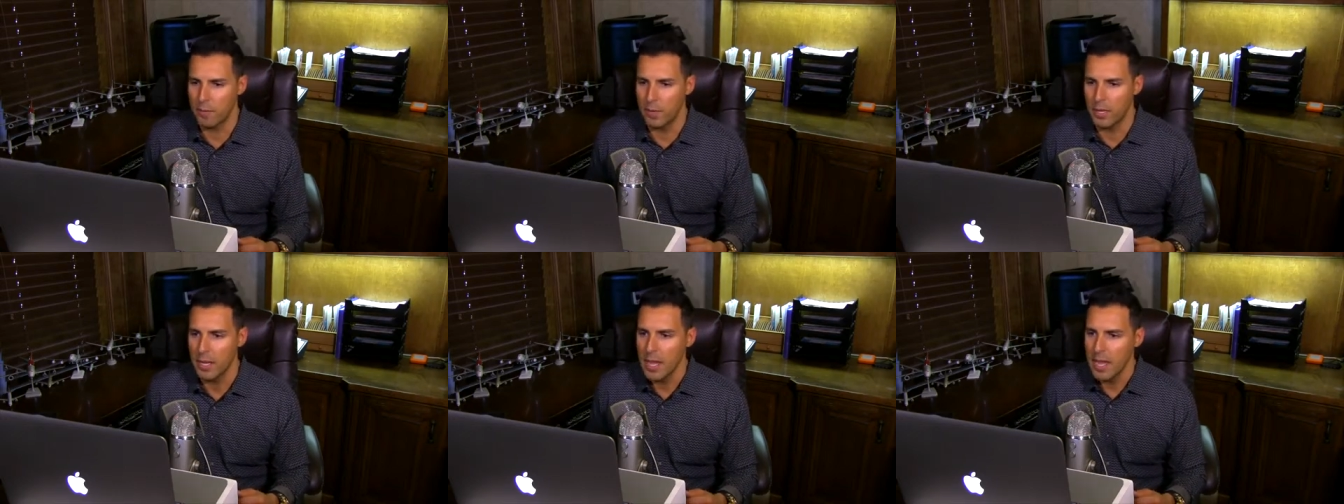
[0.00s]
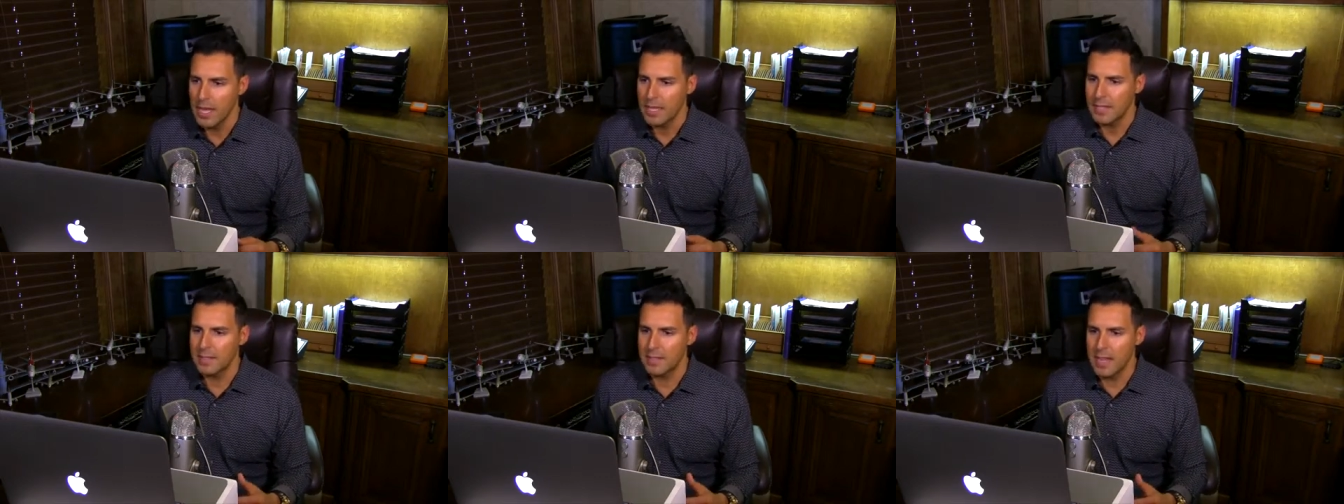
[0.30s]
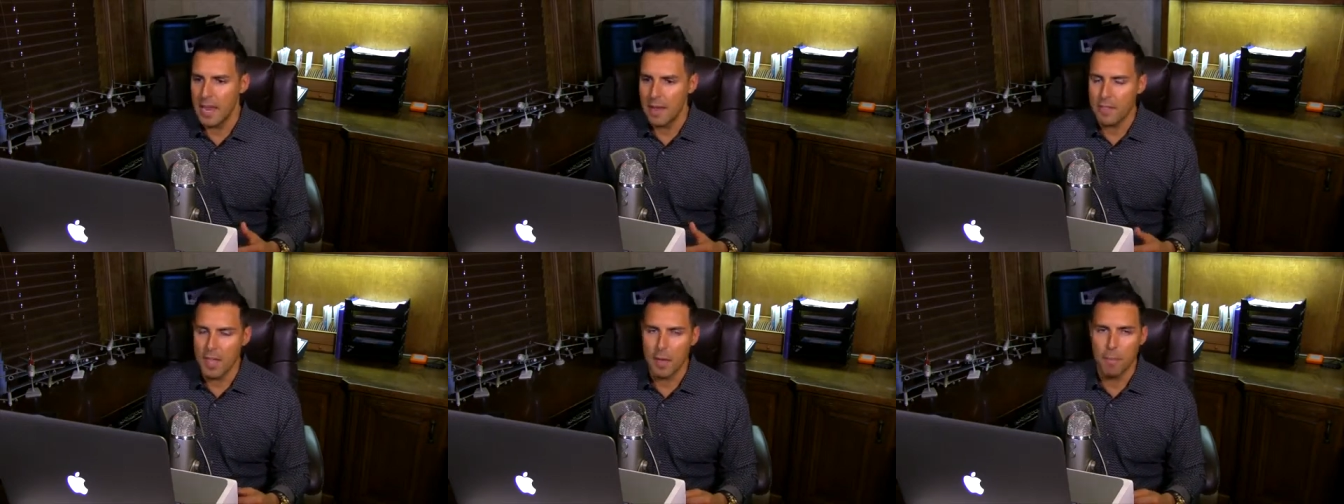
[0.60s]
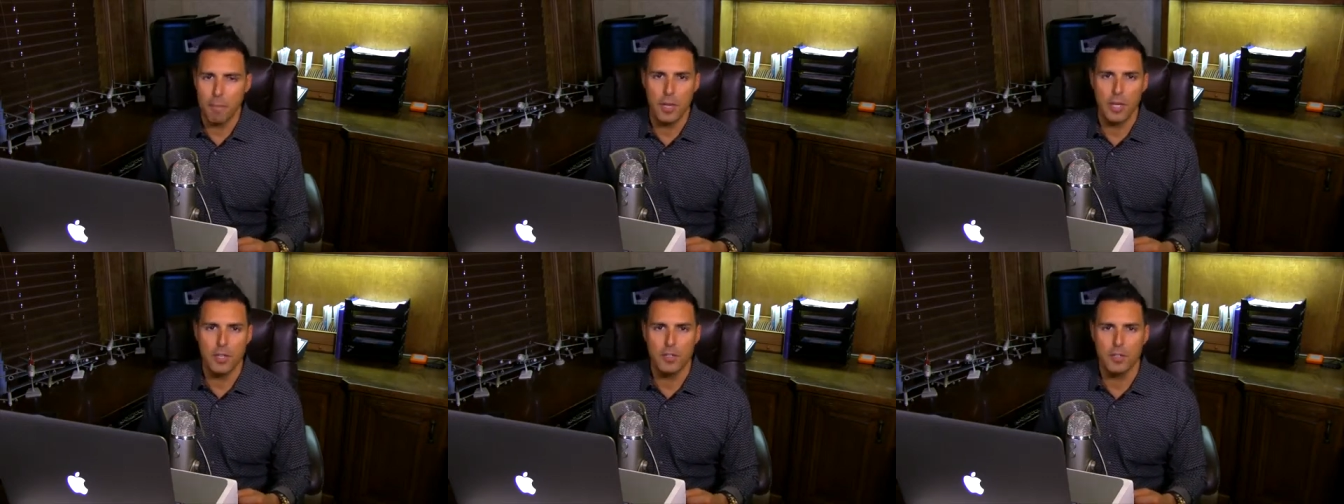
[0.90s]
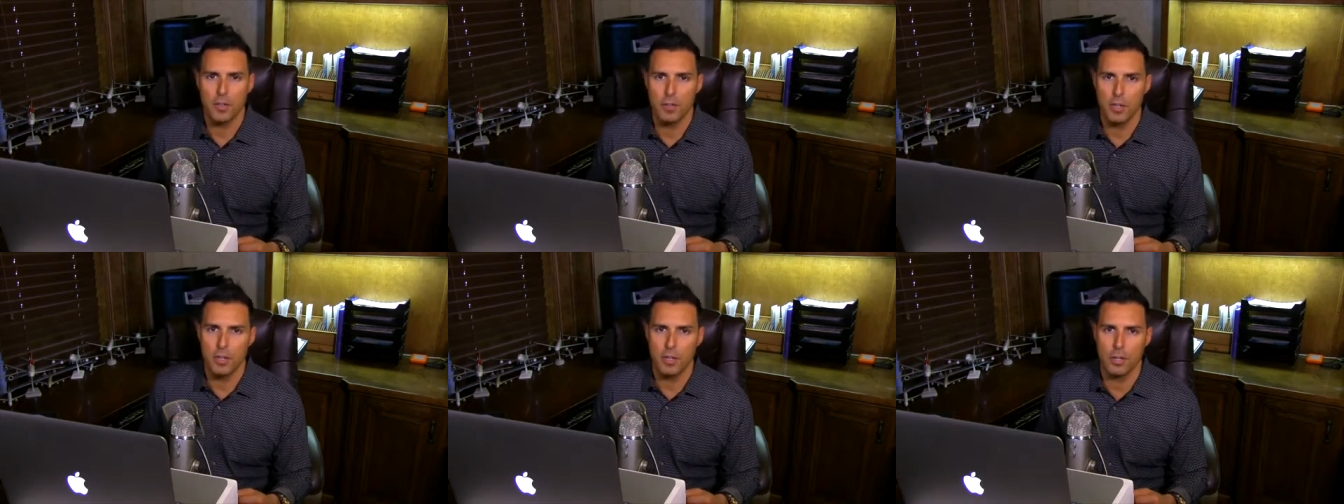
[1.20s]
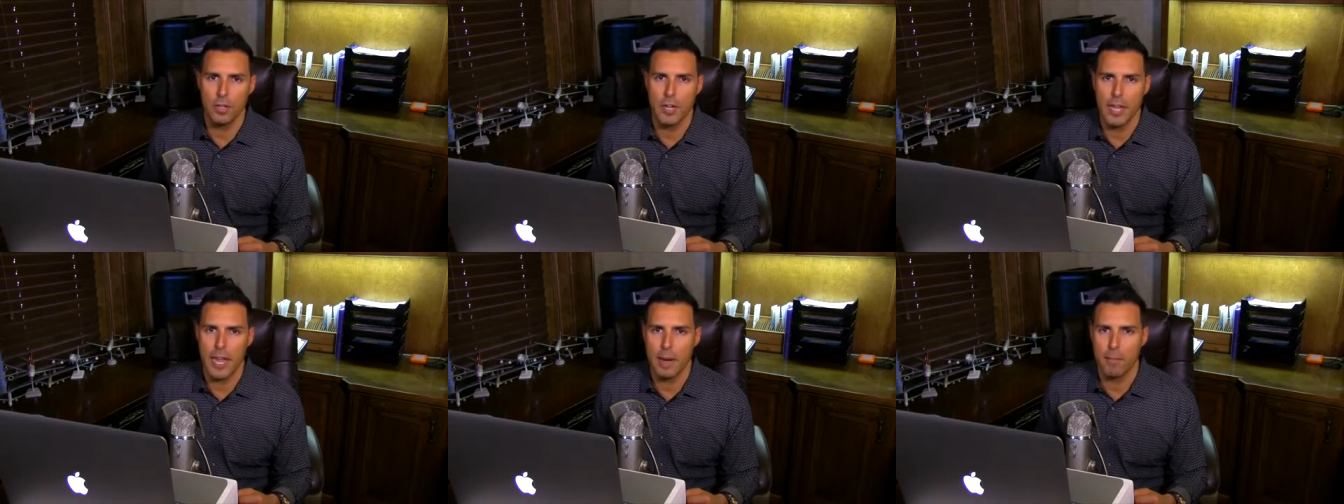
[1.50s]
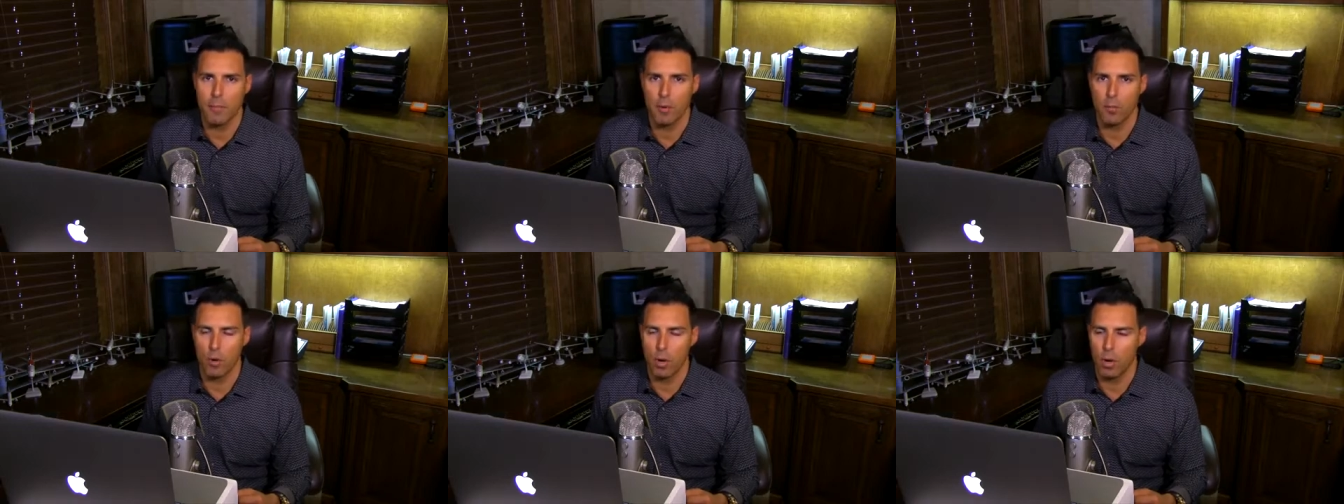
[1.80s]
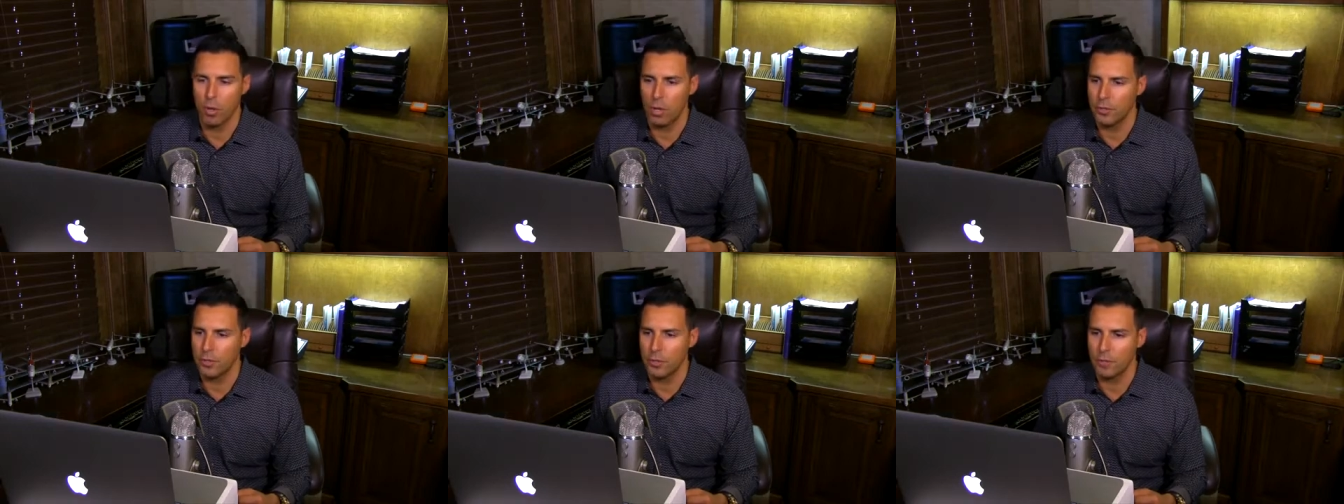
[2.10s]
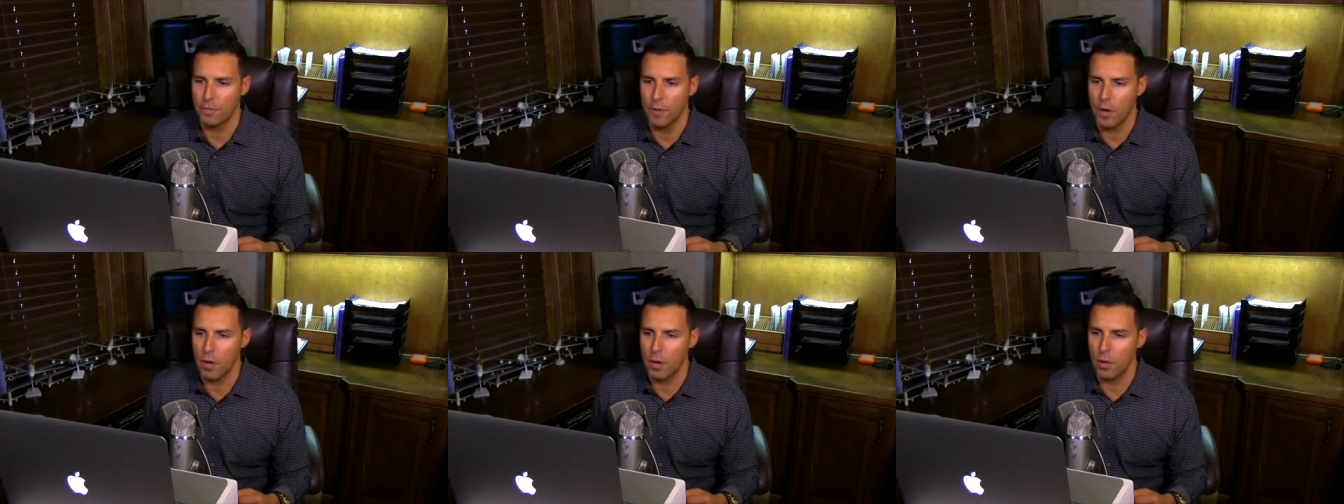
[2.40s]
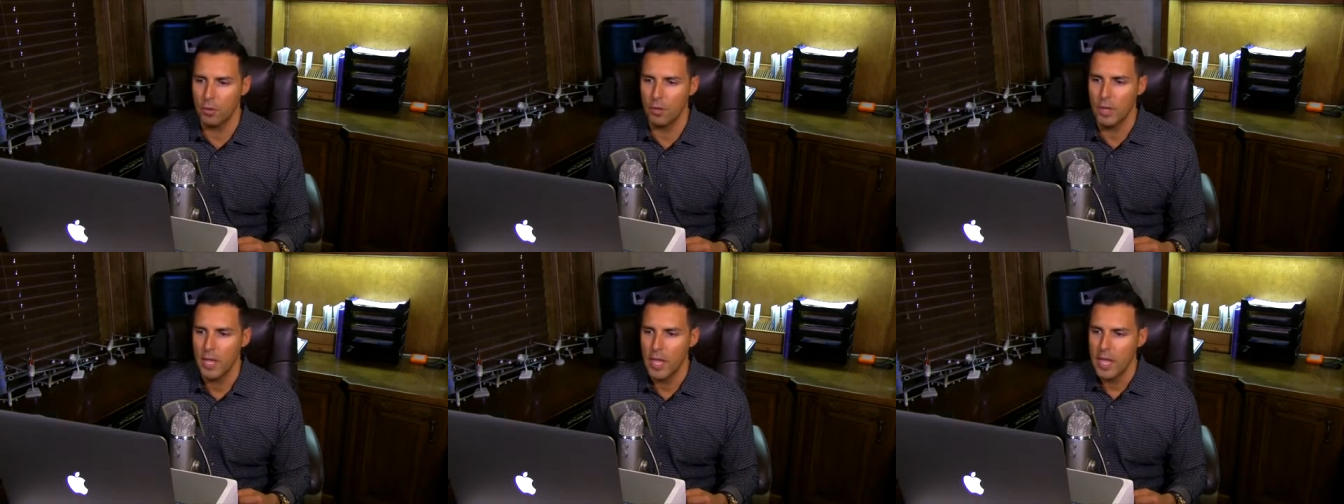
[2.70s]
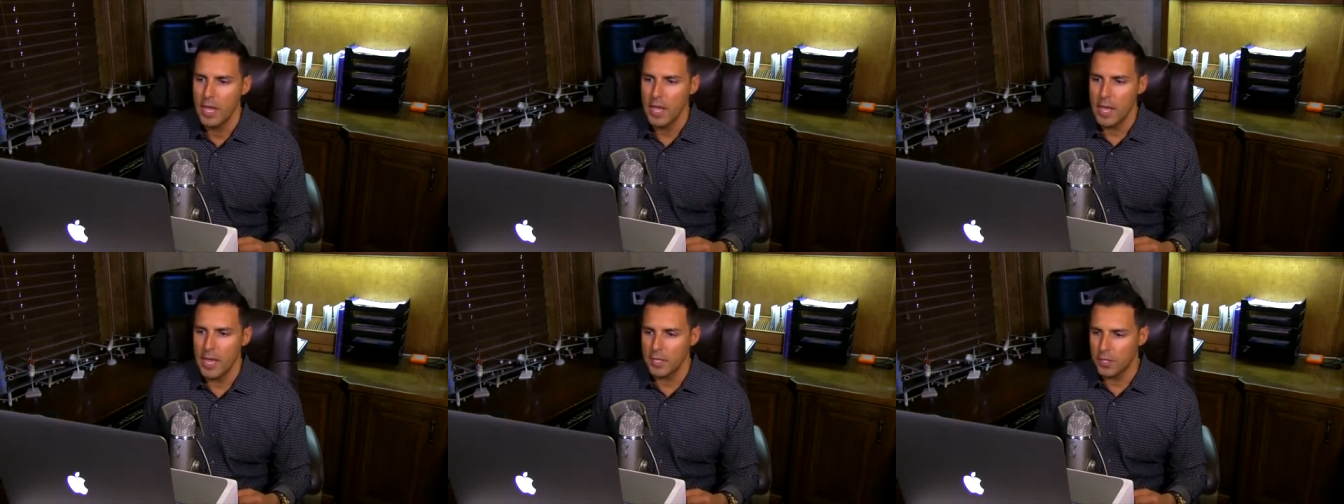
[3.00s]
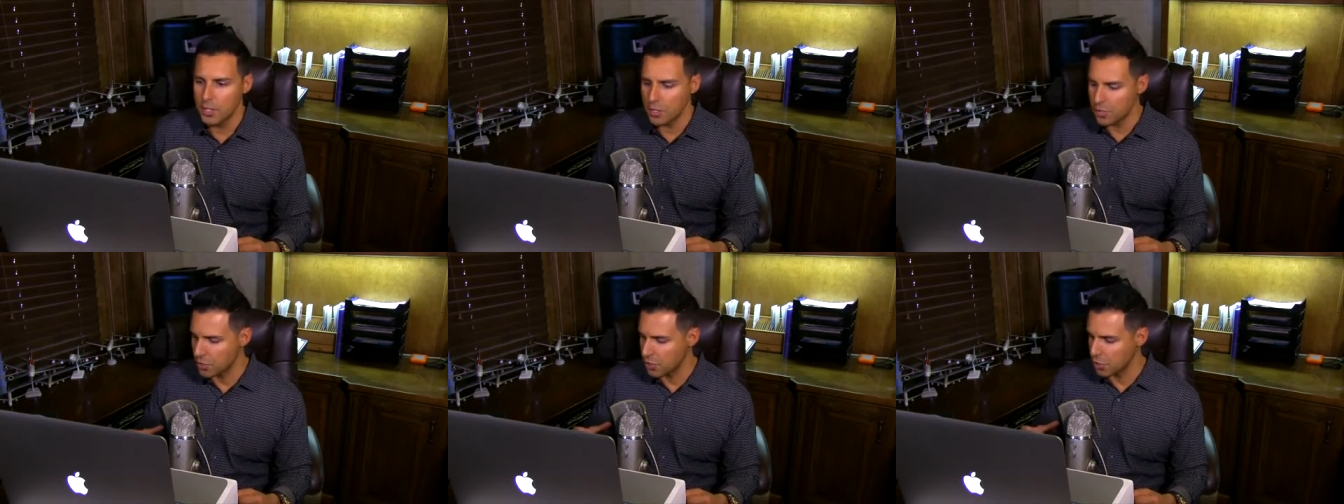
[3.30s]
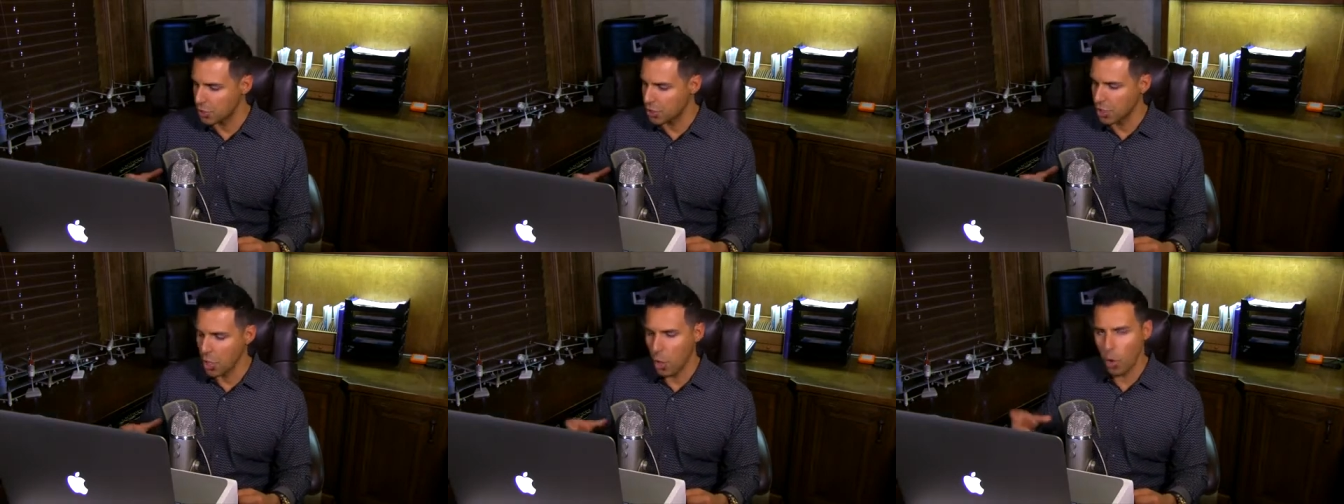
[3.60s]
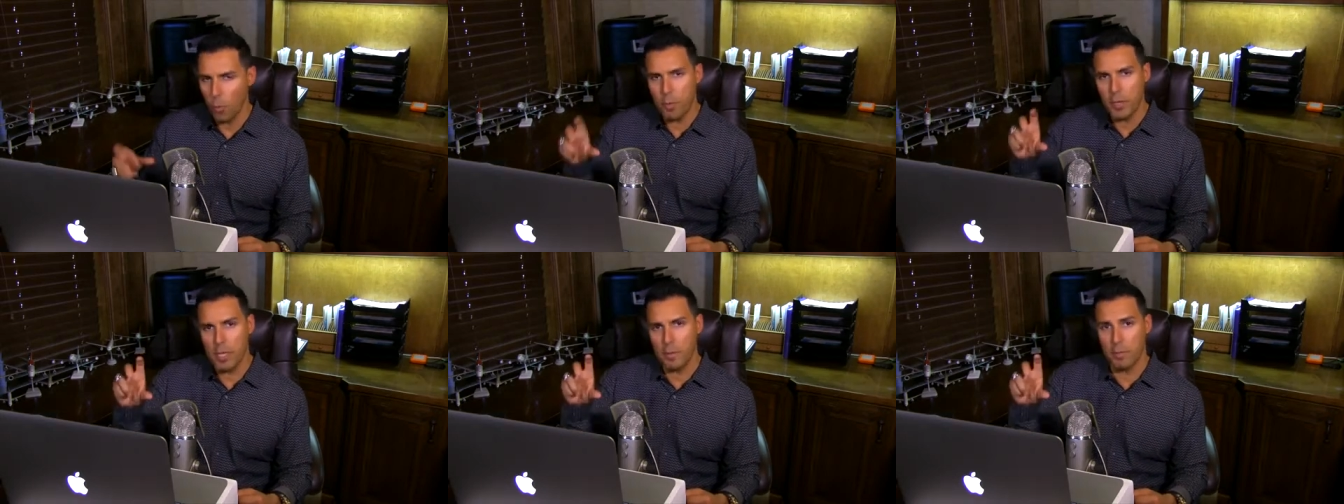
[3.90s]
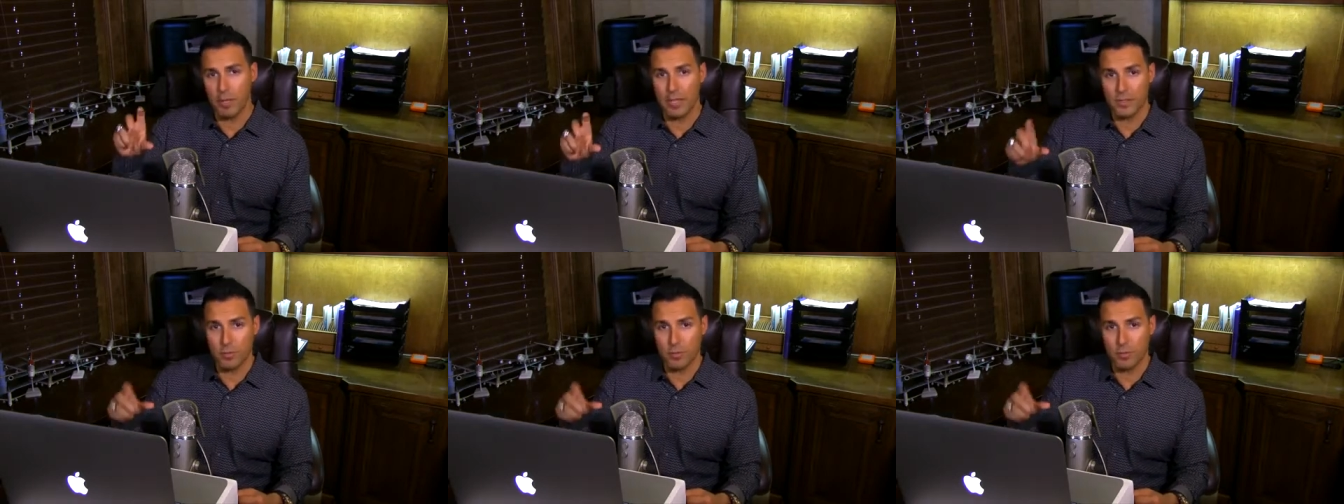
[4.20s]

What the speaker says: but save that picture to your camera roll on your phone and just show people.